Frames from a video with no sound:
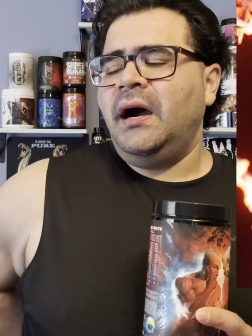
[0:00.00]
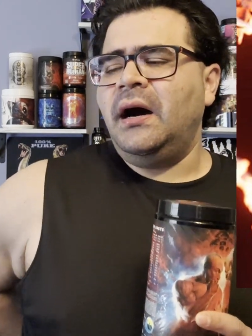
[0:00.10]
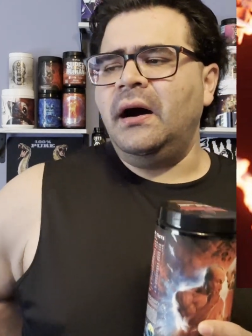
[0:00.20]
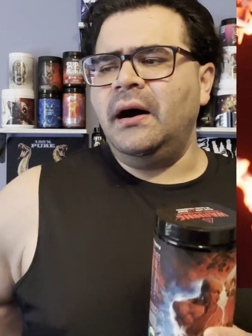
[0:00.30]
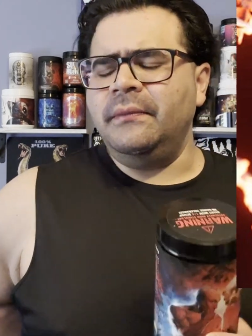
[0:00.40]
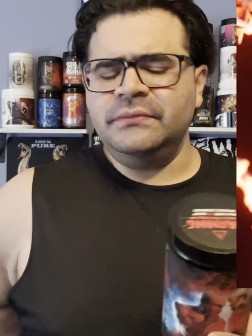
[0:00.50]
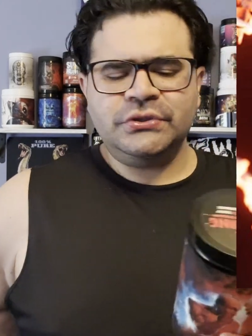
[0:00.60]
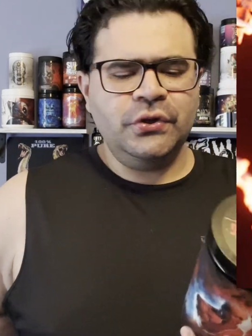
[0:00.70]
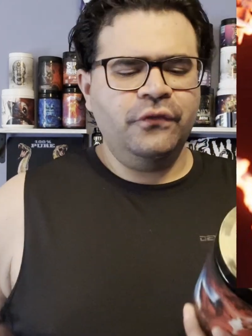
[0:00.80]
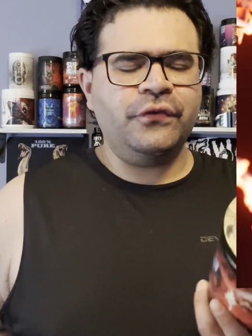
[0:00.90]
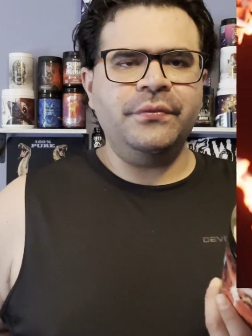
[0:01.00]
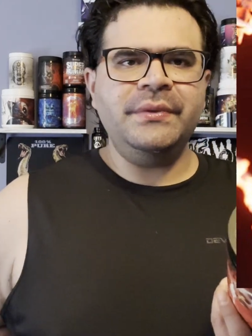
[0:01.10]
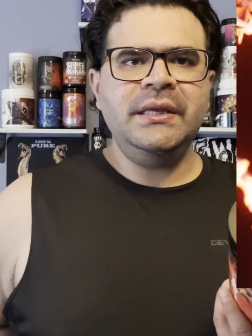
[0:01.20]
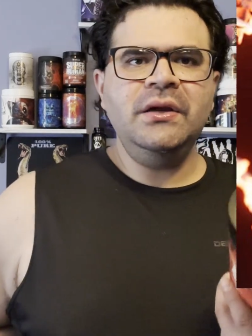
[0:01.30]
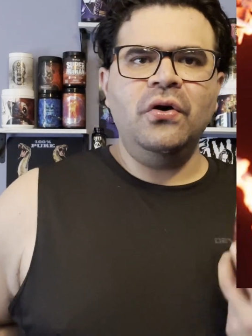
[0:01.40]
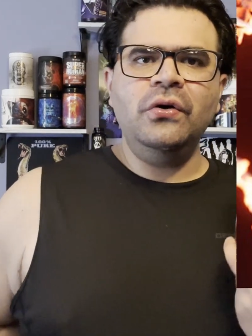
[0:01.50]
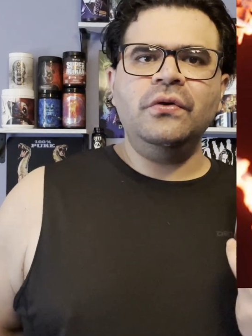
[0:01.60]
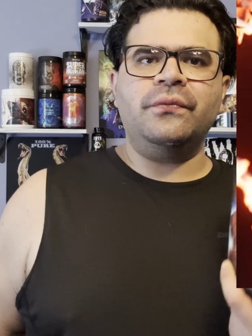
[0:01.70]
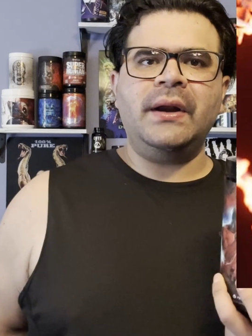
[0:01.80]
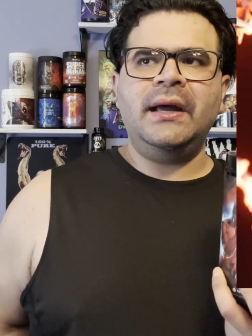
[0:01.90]
So for me, all
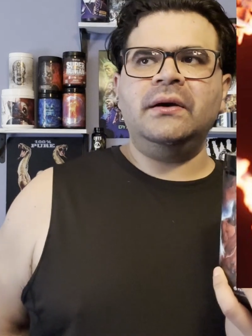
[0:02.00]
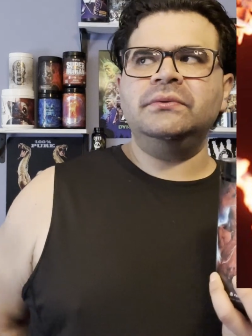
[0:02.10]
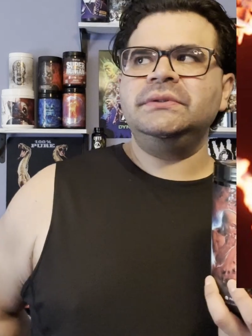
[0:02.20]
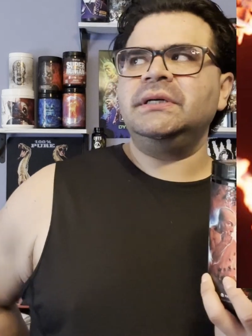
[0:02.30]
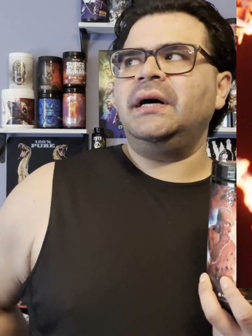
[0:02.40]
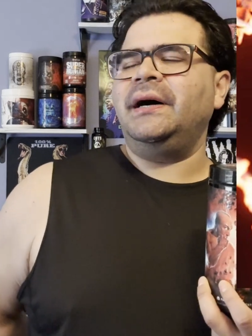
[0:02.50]
around,